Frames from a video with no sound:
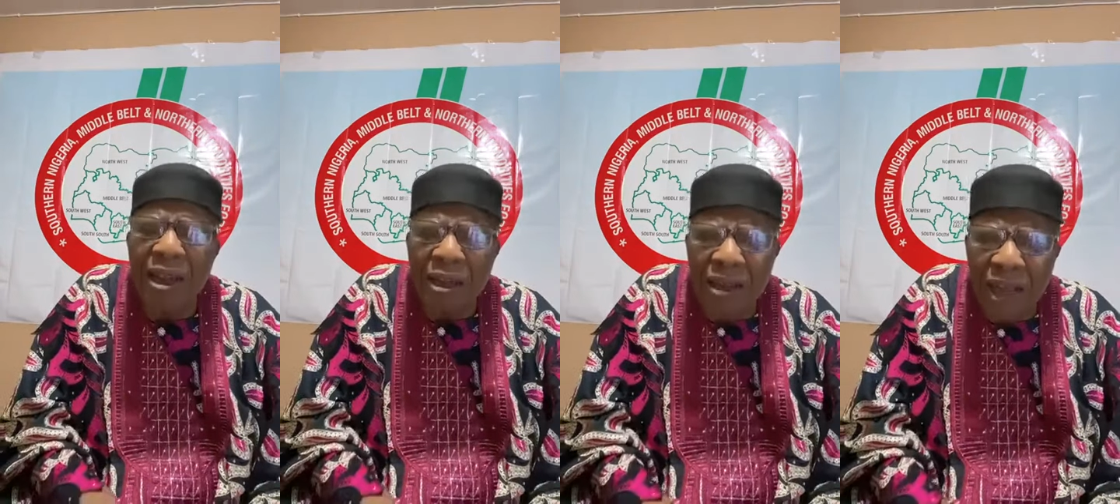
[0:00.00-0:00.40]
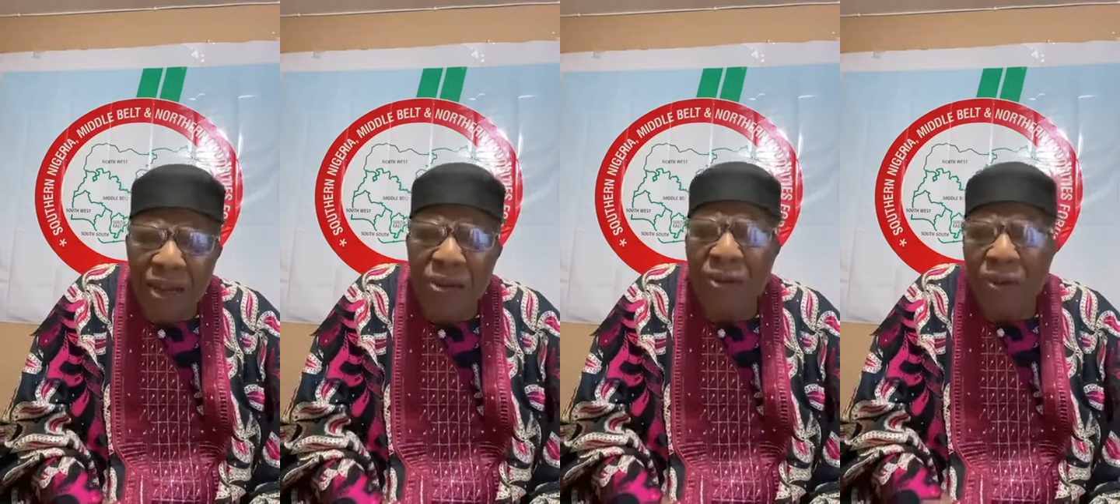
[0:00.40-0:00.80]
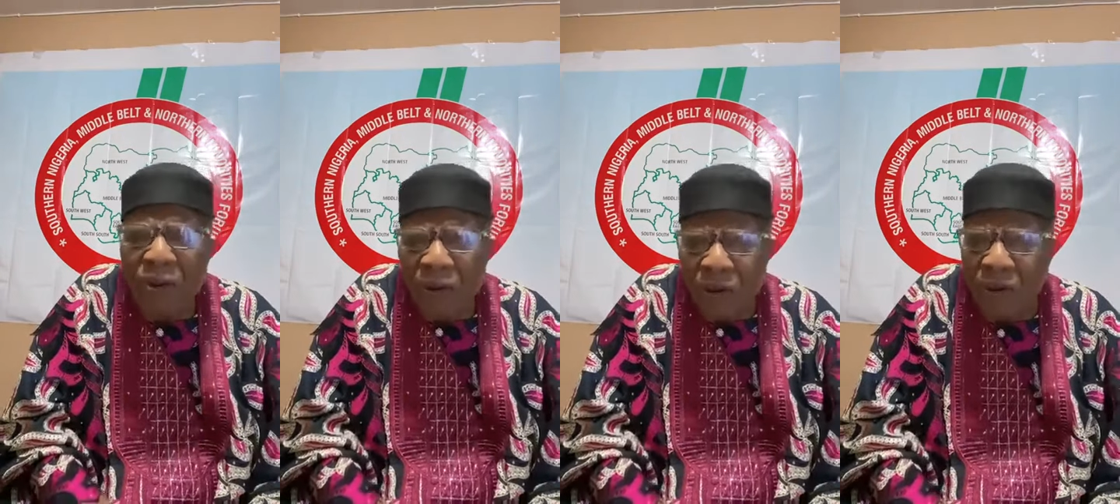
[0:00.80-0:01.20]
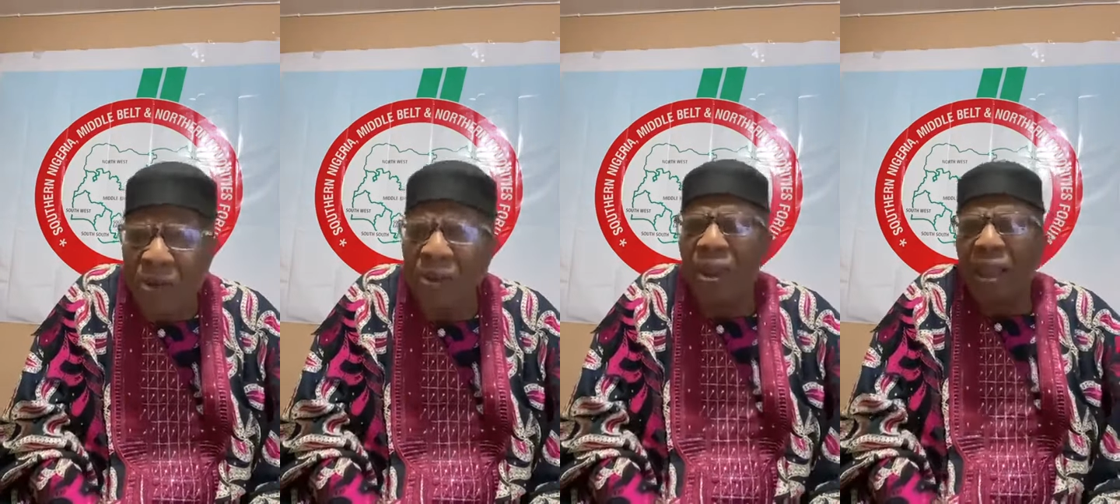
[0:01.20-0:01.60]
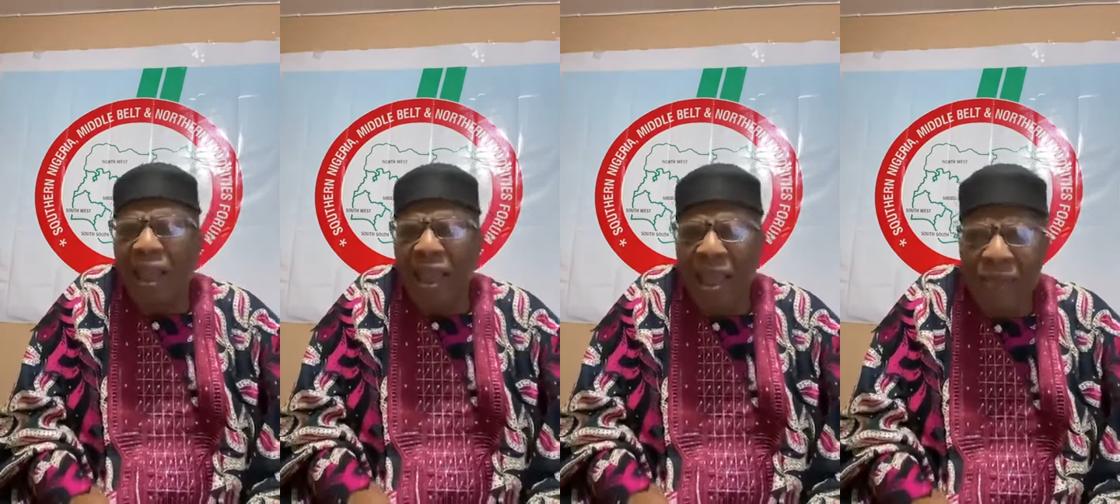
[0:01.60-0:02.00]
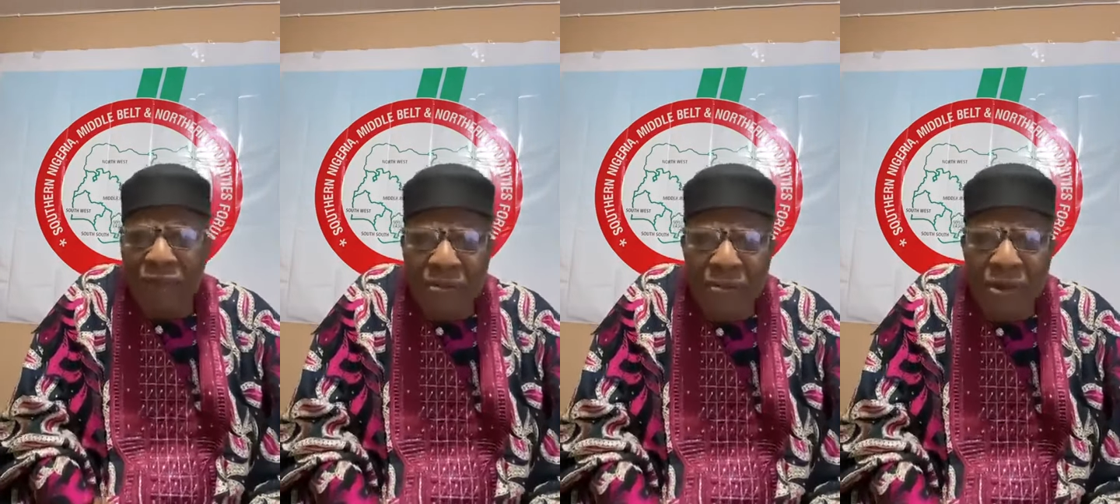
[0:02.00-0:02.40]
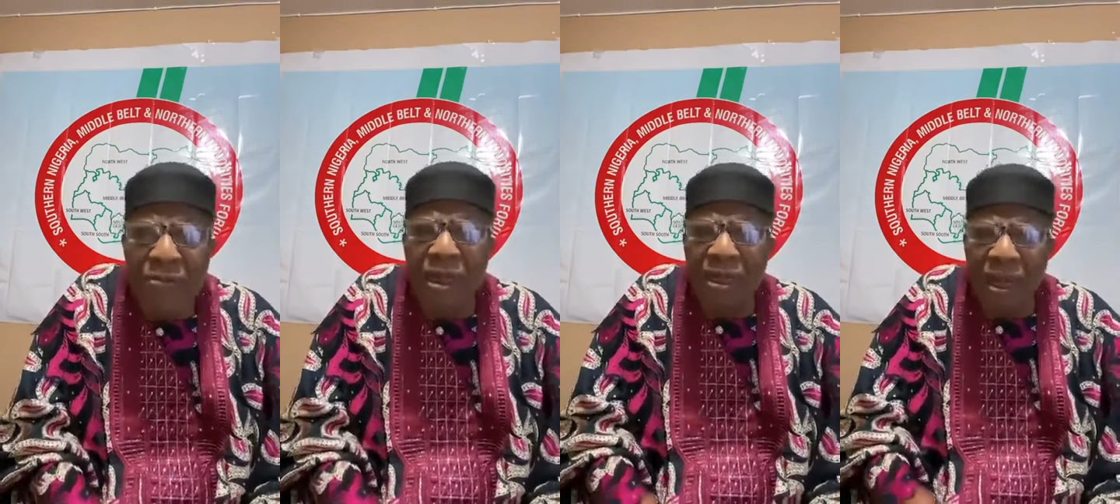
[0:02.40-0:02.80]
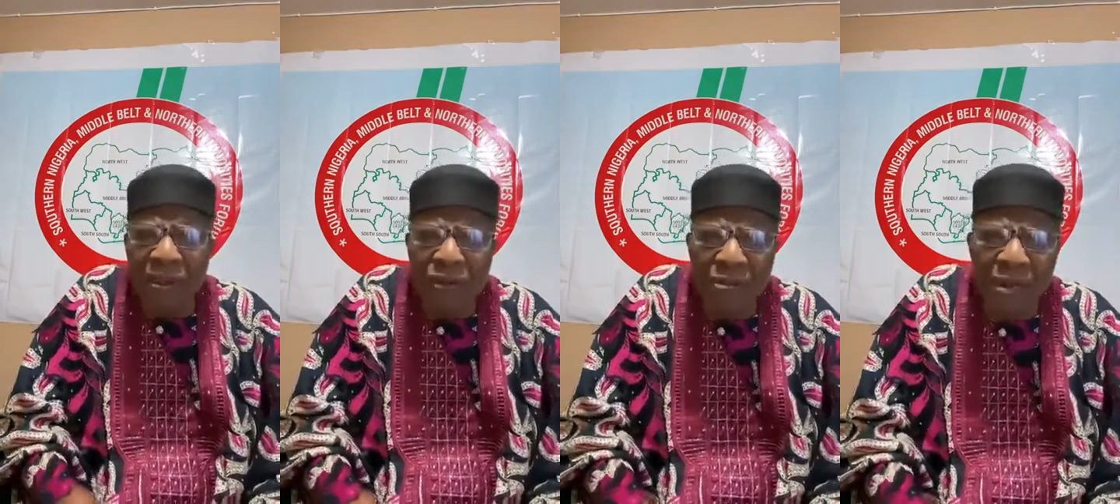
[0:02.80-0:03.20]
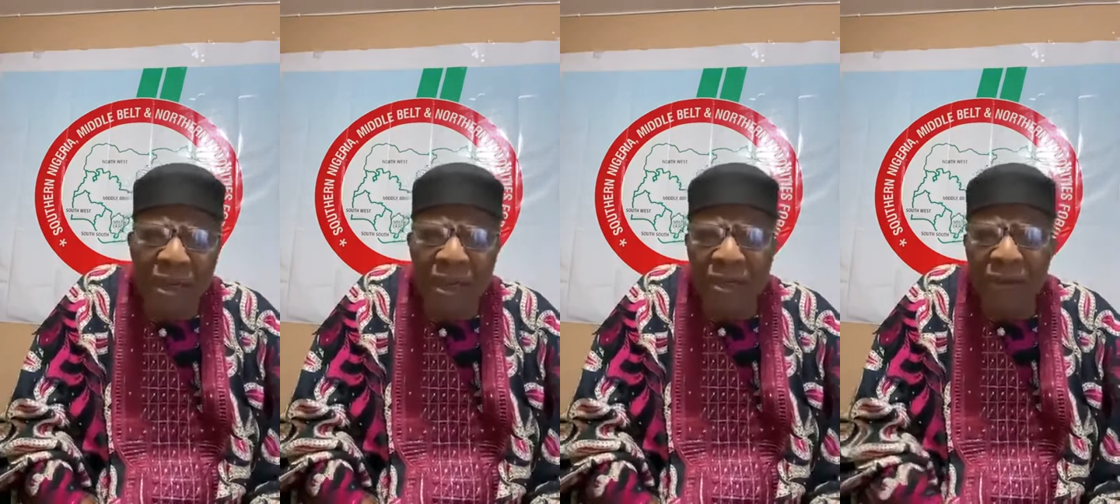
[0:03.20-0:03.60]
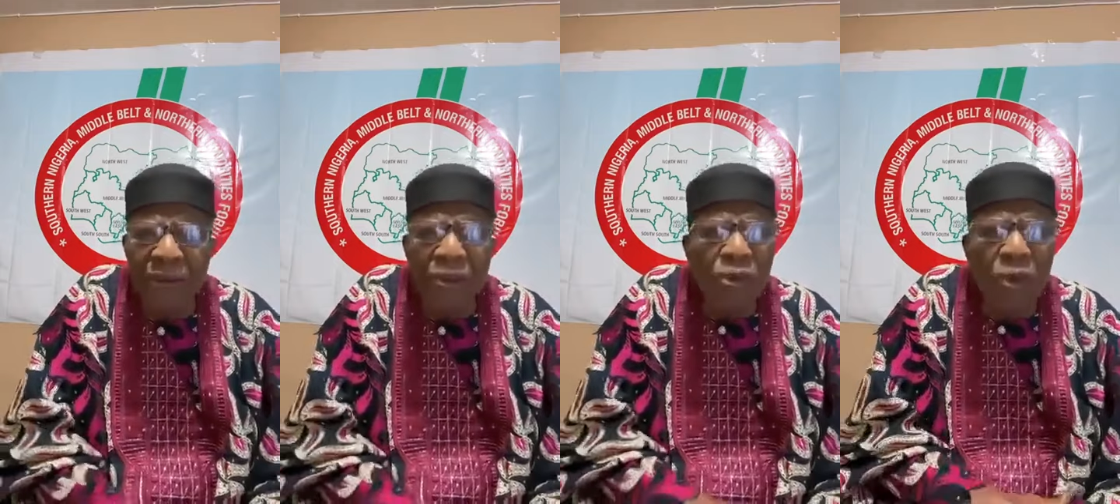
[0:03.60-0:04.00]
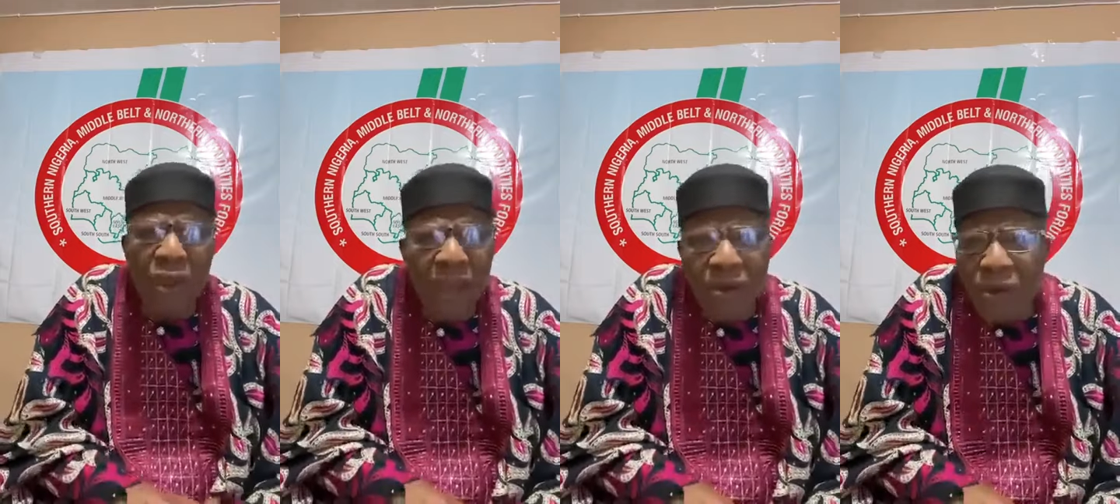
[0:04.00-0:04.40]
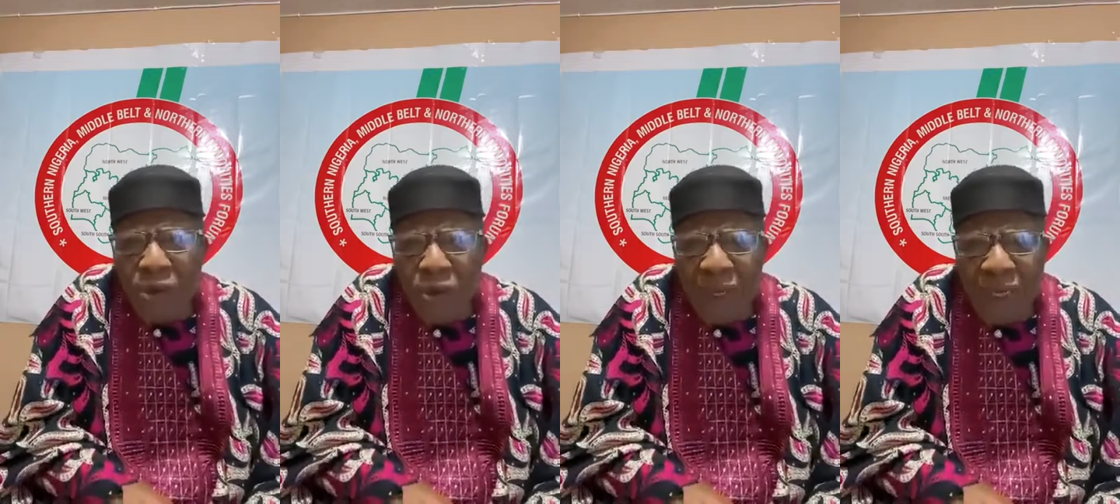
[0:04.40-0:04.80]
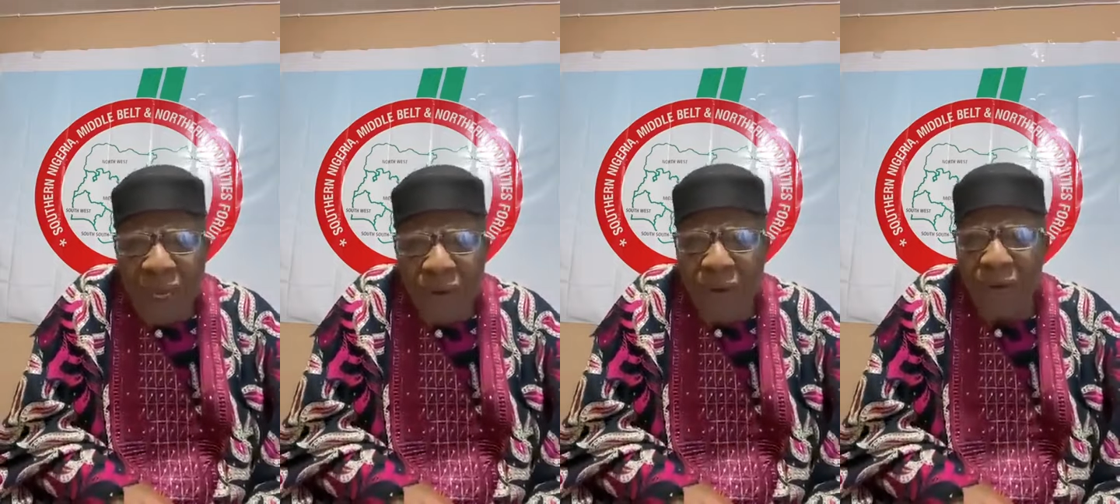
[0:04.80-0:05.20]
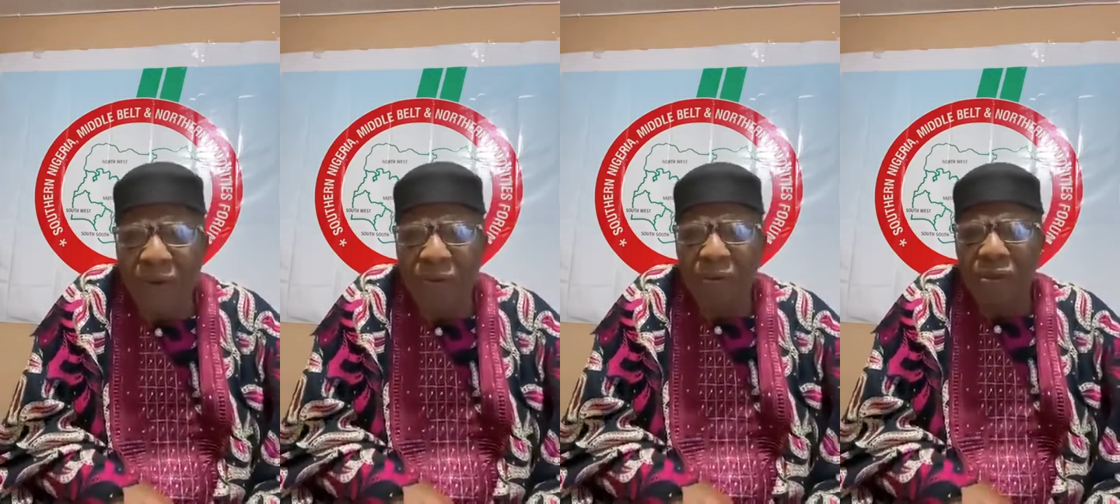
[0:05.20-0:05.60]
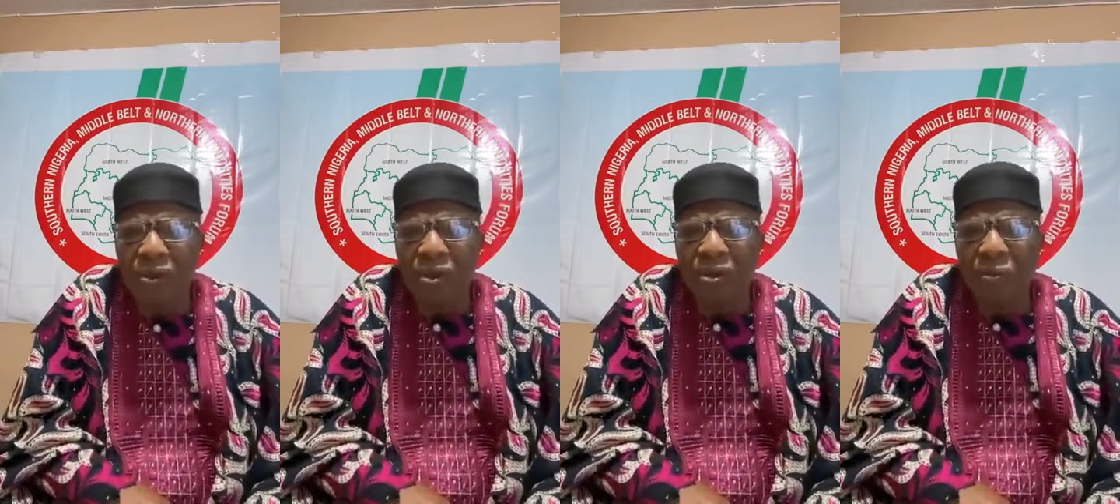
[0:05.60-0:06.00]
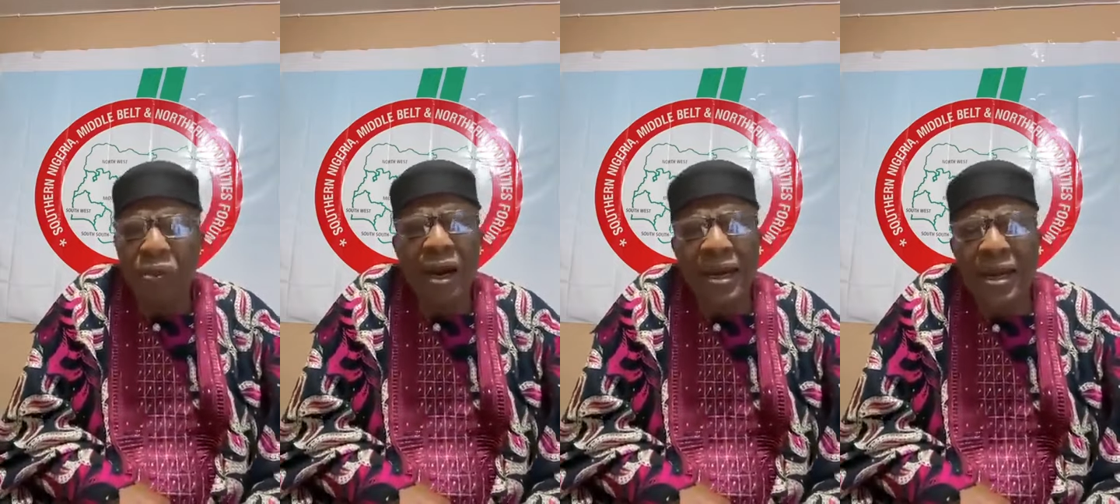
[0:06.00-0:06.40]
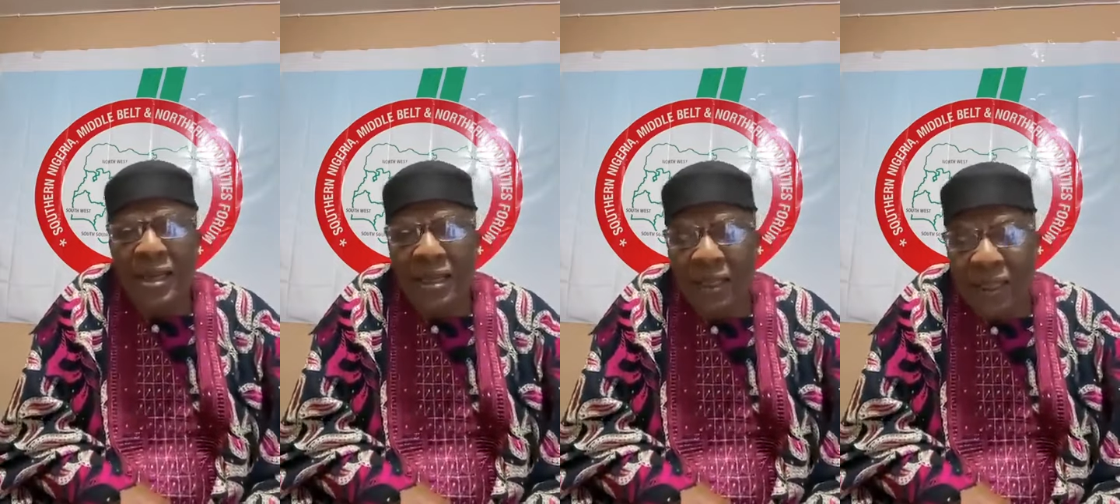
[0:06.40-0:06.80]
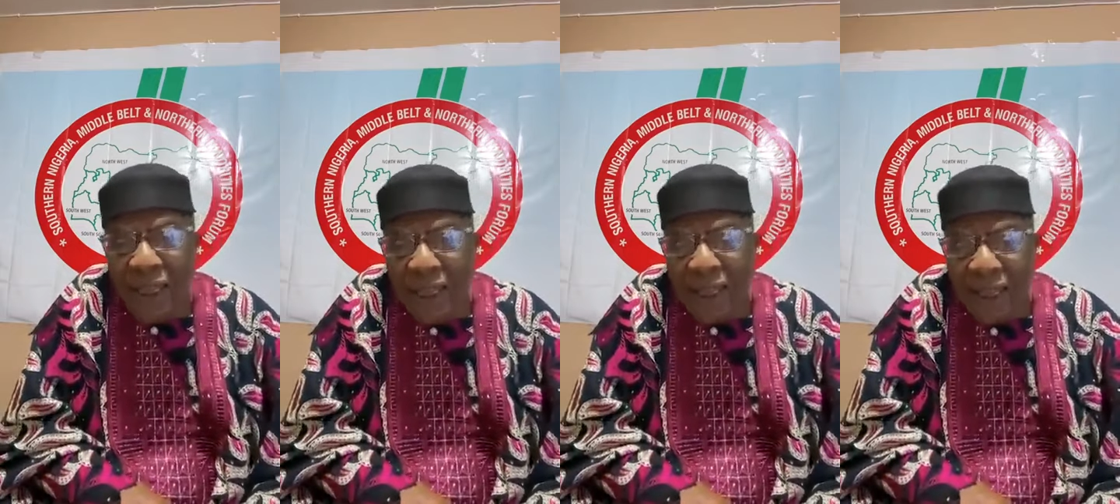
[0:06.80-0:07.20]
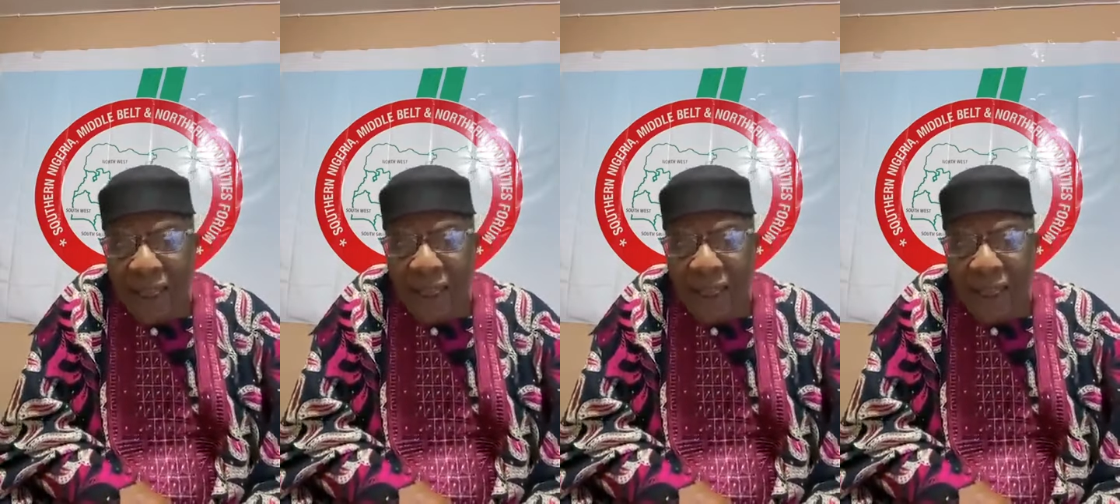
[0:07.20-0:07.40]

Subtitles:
Clarion calls every moment, every minute. You cannot do it alone. Buhari is there.